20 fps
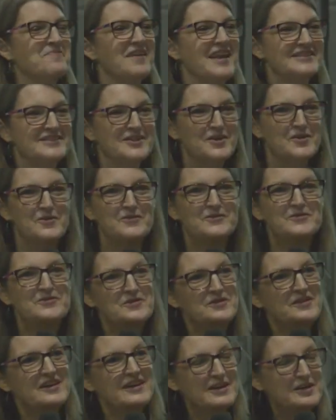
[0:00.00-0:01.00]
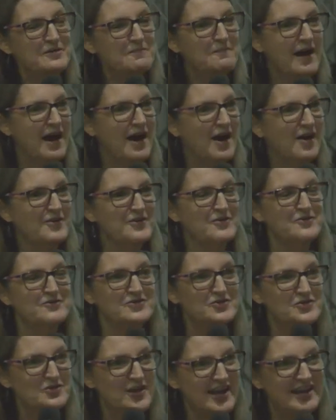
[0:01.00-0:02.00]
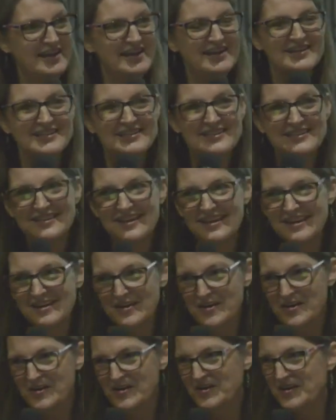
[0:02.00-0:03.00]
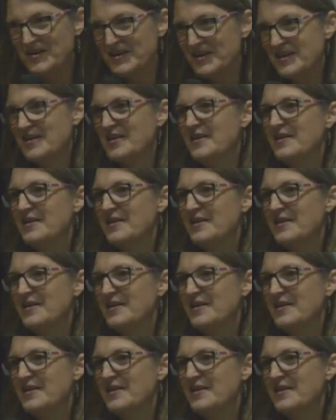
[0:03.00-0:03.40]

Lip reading: So think about you're training a skill.